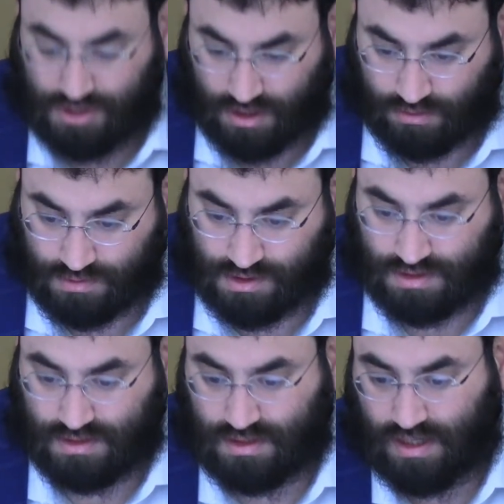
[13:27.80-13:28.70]
which
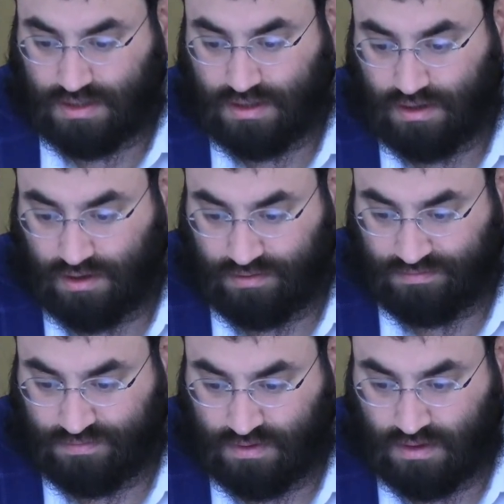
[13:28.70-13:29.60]
this is the idea
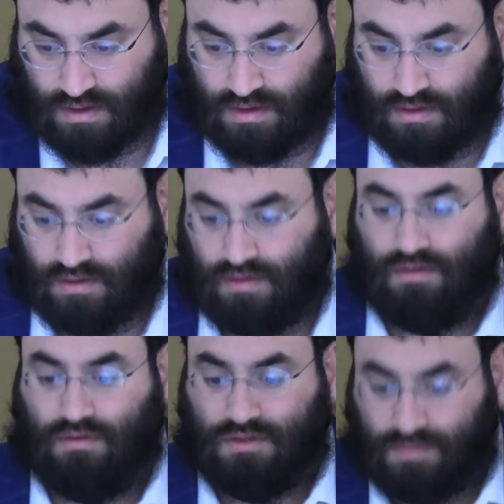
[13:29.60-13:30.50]
of
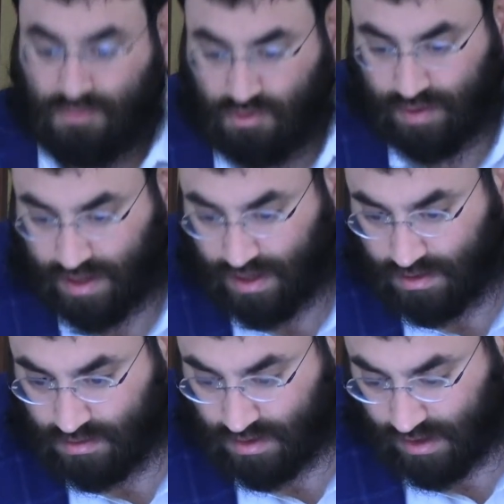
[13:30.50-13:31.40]
subduing
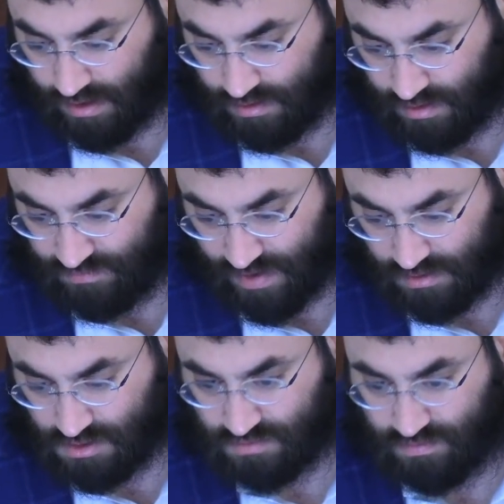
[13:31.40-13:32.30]
and the
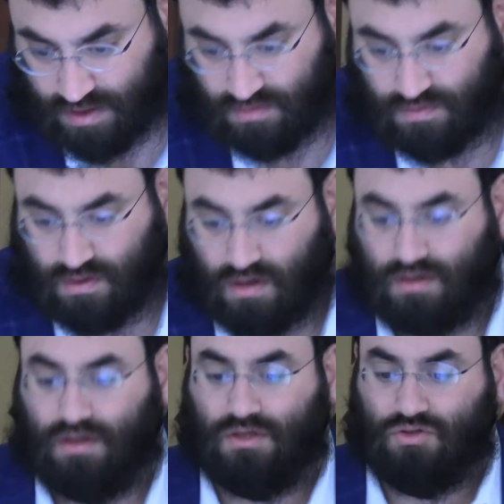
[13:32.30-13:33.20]
advantage of light over
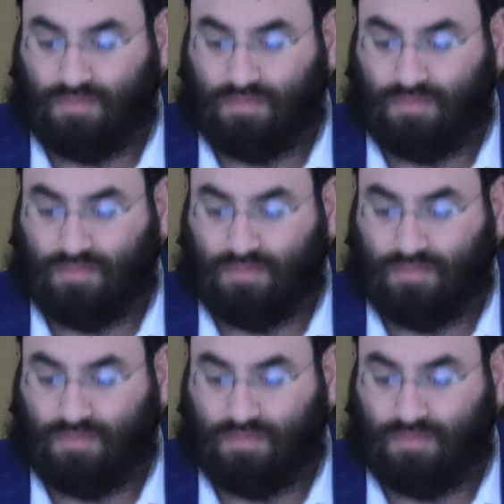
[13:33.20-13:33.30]
darkness.